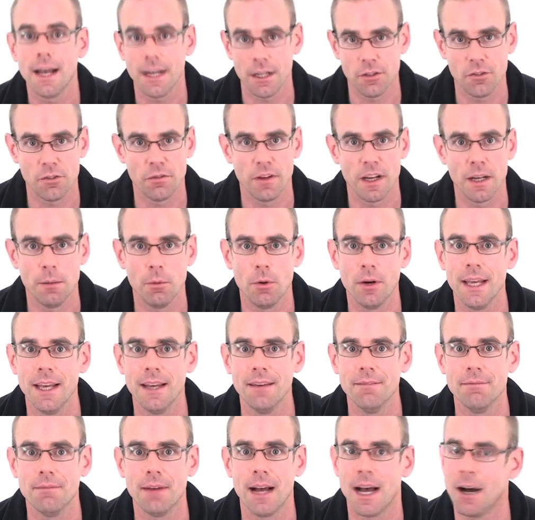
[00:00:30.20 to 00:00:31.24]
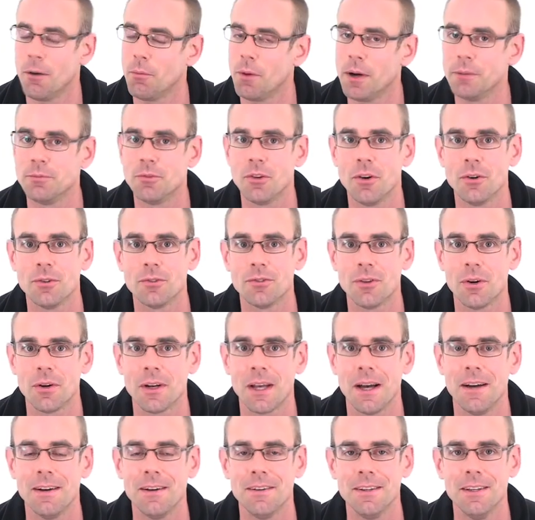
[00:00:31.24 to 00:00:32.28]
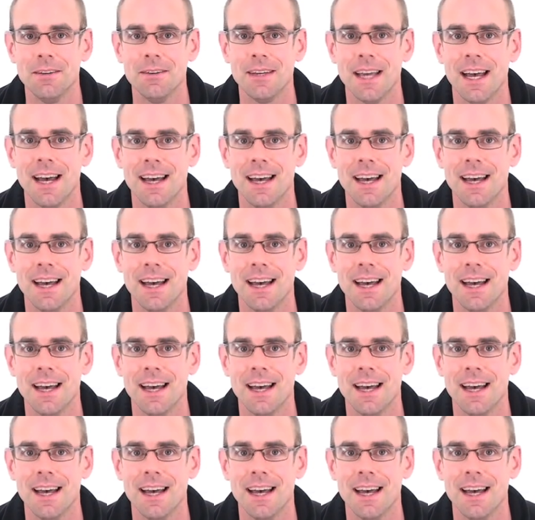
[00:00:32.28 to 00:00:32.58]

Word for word: and it's available here at webtogs dot co dot U